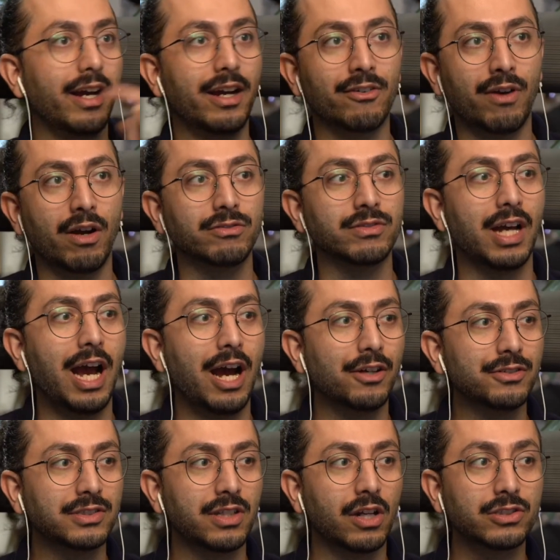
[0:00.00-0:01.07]
around the
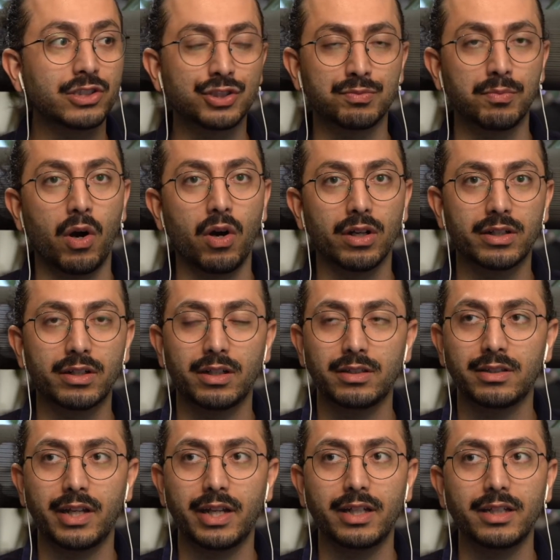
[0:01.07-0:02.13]
house, they're smaller
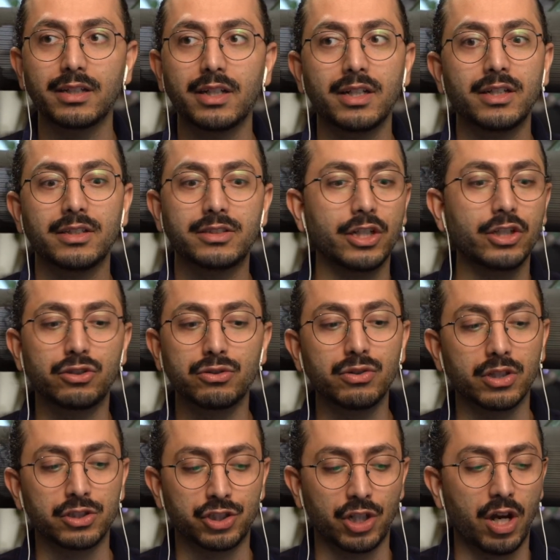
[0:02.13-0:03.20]
and they they do
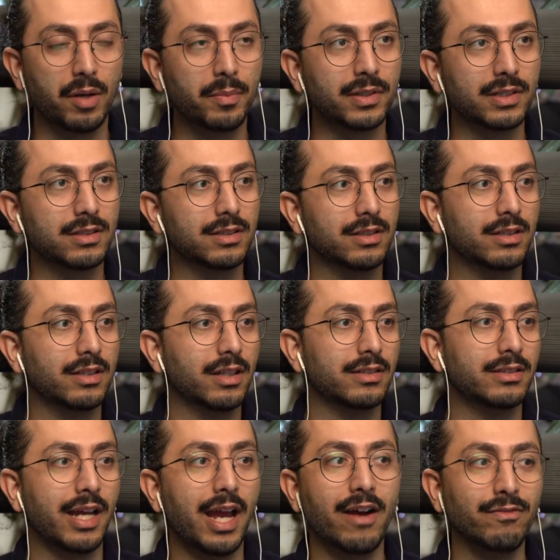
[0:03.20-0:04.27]
the job, and
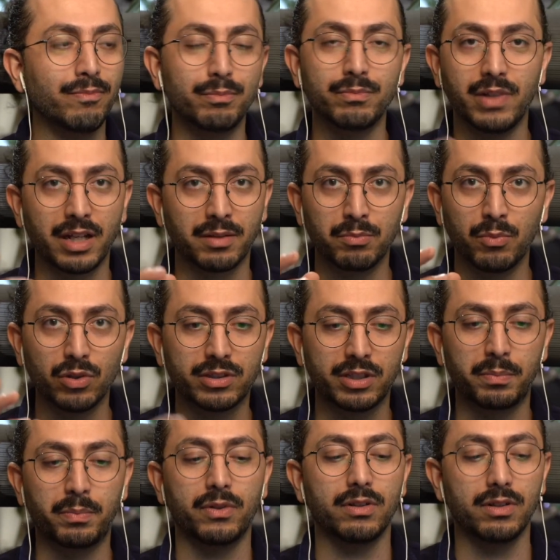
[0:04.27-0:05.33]
they have like
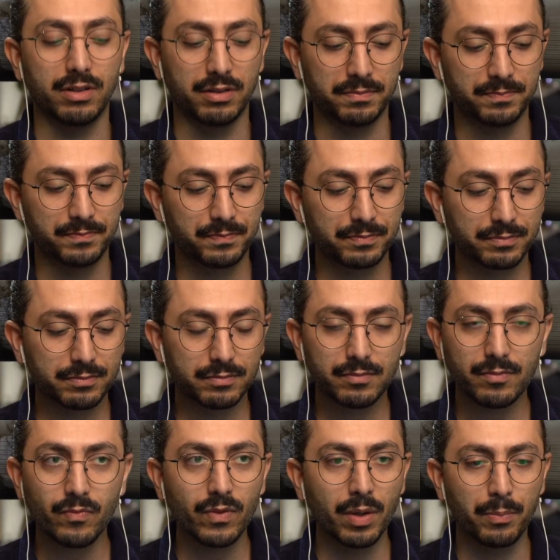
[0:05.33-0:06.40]
multiple
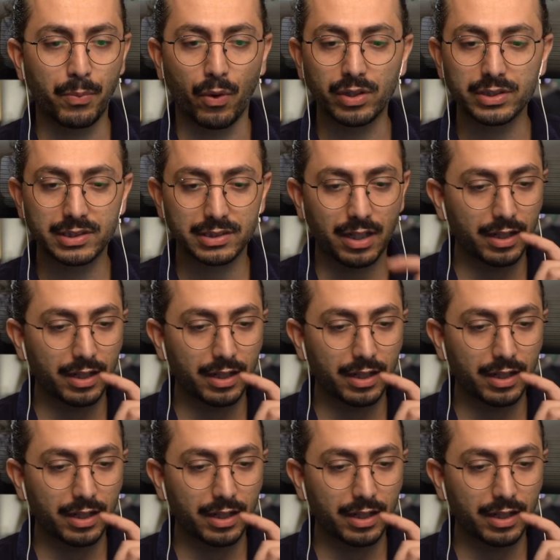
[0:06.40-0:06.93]
ports.